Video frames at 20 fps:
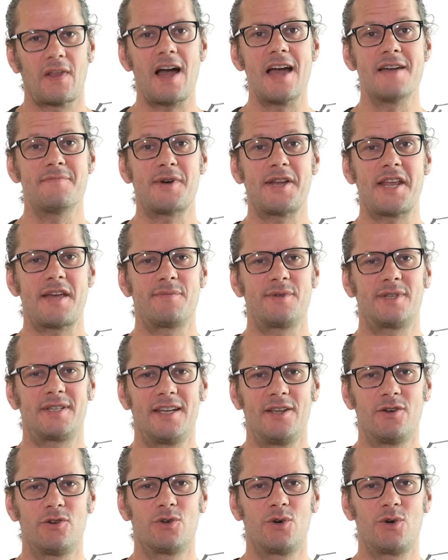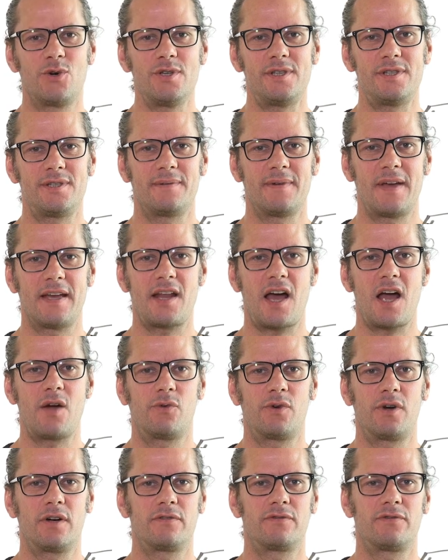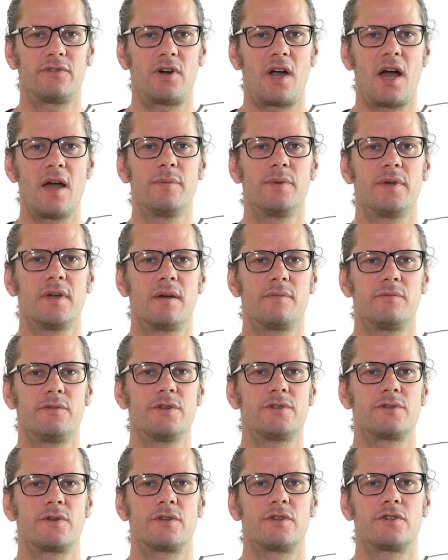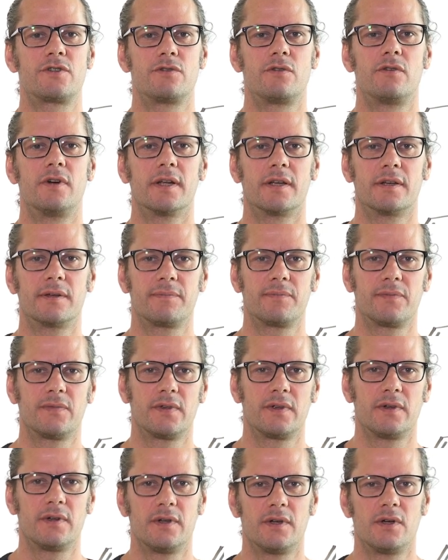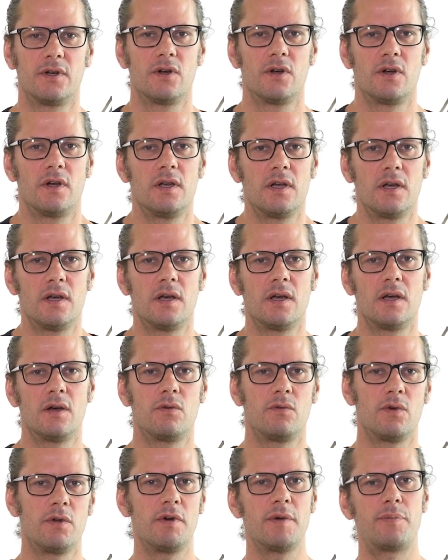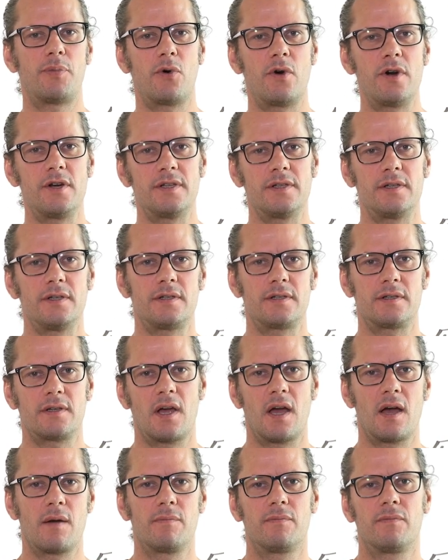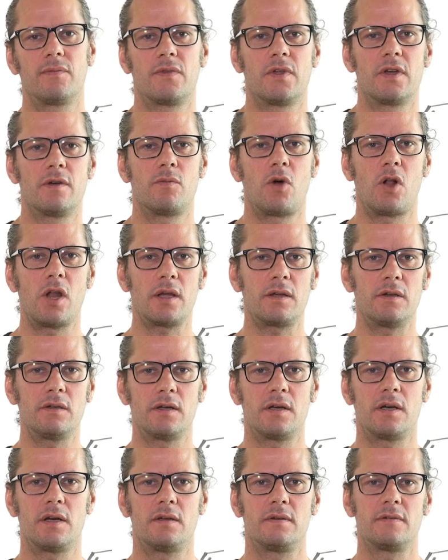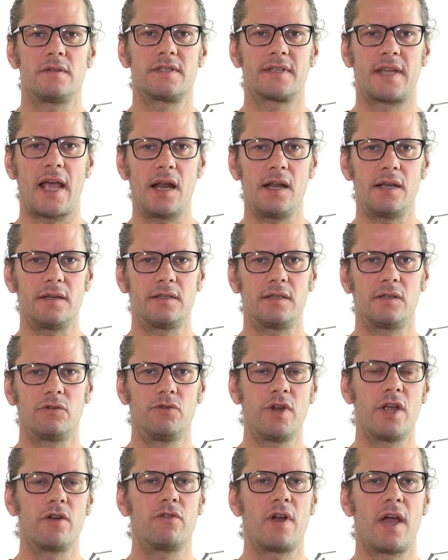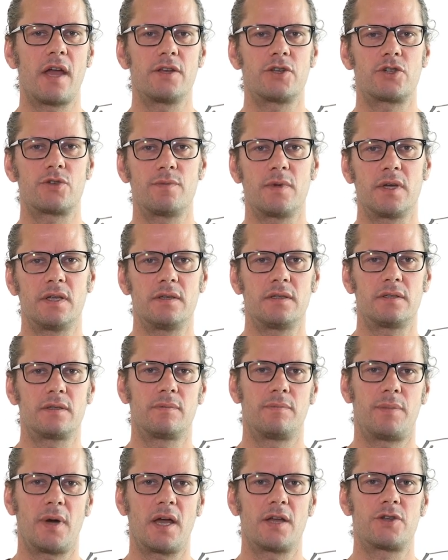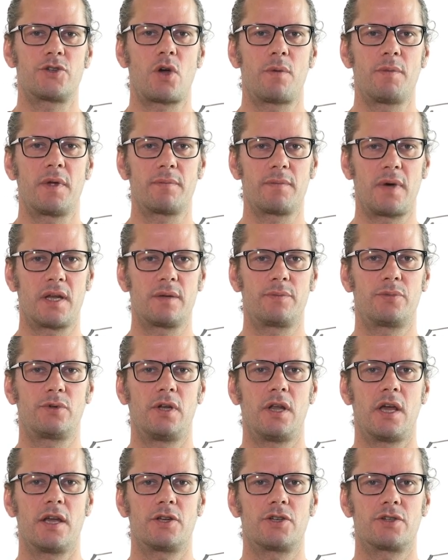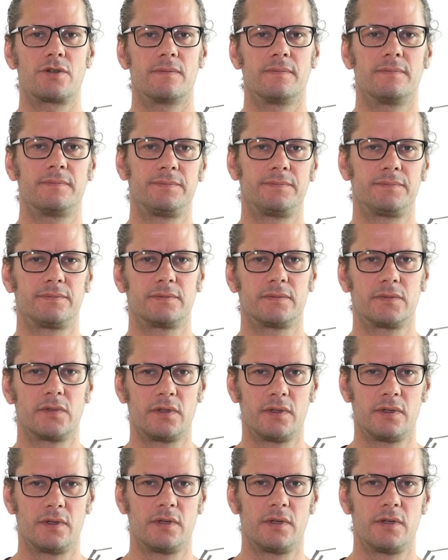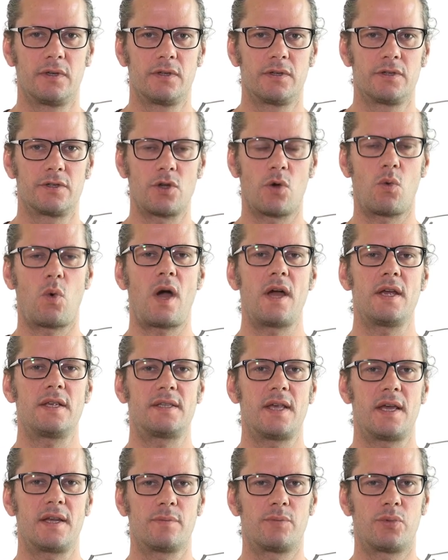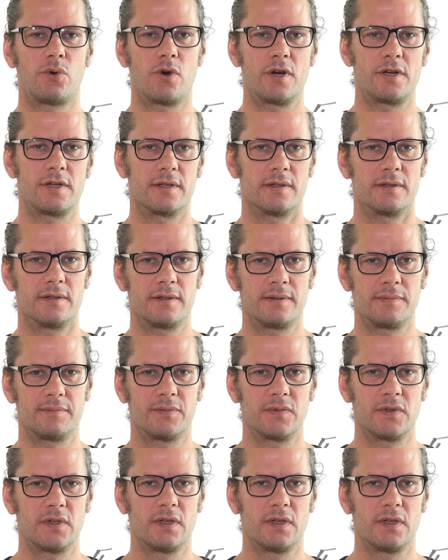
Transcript: Hi, my name is Leo Gross and I work for IBM Research Zurich. We reported um, a molecular skeletal rearrangement by atomic manipulation. So why is that important?